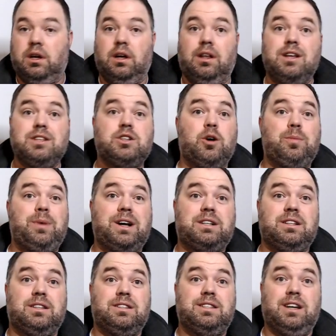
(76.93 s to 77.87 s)
Let's go back
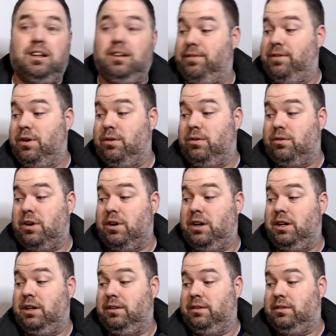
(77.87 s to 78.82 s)
to the telephone,
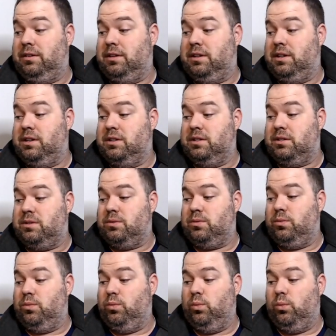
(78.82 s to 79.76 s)
right? Because
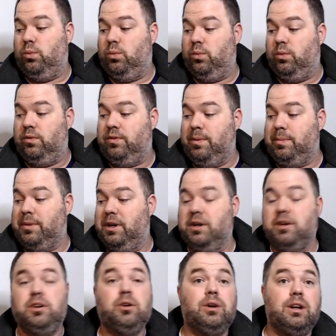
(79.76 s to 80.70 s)
if I'm going
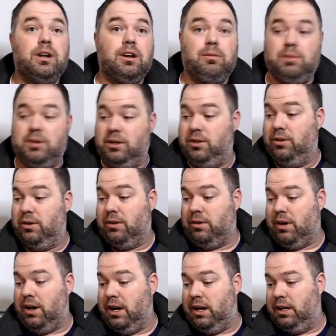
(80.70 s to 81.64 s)
to do it, I'm going to do it
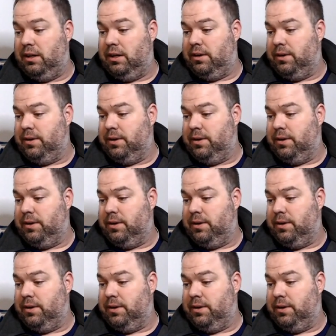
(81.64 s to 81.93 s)
right.